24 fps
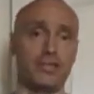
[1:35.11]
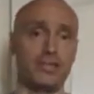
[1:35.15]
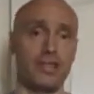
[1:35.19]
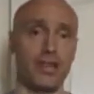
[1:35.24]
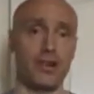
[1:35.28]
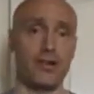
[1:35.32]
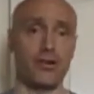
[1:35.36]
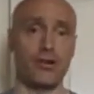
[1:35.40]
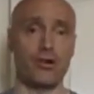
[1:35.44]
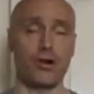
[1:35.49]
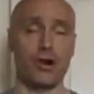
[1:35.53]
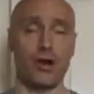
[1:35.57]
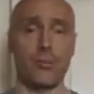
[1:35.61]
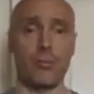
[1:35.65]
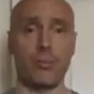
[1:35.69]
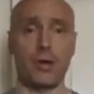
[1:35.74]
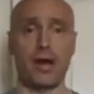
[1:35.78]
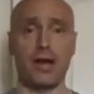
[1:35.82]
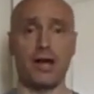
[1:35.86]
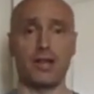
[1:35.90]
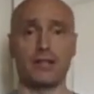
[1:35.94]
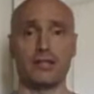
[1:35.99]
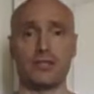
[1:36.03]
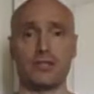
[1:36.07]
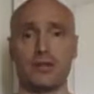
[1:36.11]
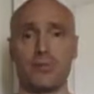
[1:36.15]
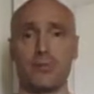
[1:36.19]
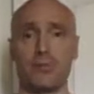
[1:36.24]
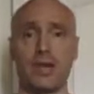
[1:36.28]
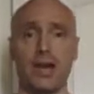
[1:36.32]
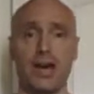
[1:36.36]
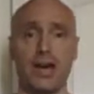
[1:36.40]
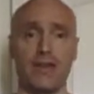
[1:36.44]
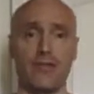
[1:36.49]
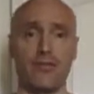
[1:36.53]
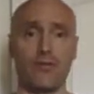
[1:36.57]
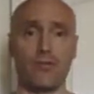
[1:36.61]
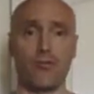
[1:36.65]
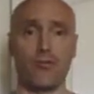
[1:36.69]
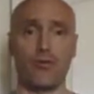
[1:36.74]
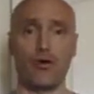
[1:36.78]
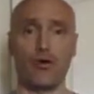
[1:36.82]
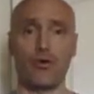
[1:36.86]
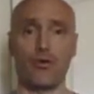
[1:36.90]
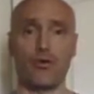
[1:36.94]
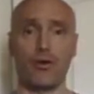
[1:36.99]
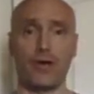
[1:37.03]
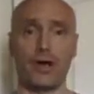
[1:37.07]
set her up on some kind of a
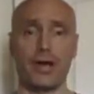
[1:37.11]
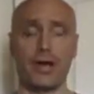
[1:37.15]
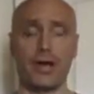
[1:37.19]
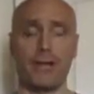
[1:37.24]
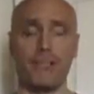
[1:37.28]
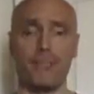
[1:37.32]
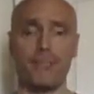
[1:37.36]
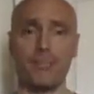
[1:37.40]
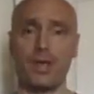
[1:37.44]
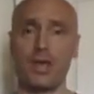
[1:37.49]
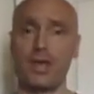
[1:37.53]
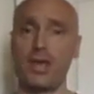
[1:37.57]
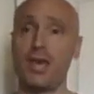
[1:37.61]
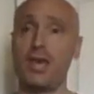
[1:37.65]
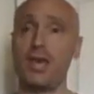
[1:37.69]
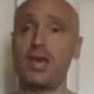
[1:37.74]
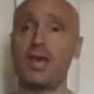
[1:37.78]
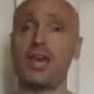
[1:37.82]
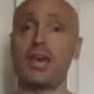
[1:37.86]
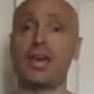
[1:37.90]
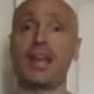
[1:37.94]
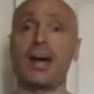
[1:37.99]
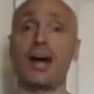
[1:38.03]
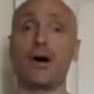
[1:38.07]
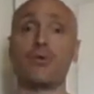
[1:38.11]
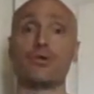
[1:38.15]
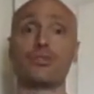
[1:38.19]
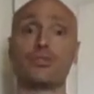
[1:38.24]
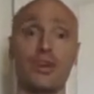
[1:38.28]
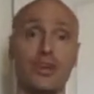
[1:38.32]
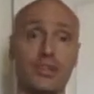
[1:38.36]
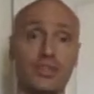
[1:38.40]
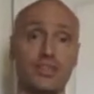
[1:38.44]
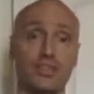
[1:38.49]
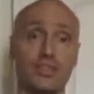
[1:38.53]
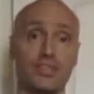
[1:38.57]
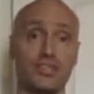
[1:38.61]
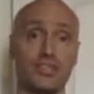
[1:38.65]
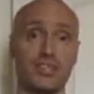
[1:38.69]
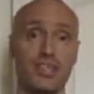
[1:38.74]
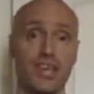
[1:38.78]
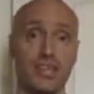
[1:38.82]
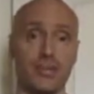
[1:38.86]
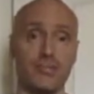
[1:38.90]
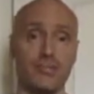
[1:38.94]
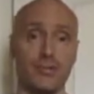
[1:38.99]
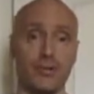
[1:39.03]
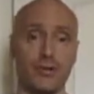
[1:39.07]
program, and I was
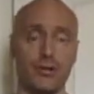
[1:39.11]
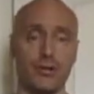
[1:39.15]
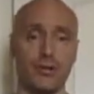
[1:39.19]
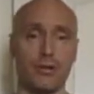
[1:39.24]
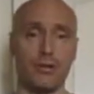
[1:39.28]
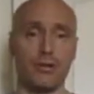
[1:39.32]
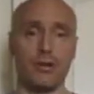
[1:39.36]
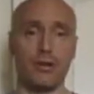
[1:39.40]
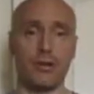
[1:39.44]
unsuccessful.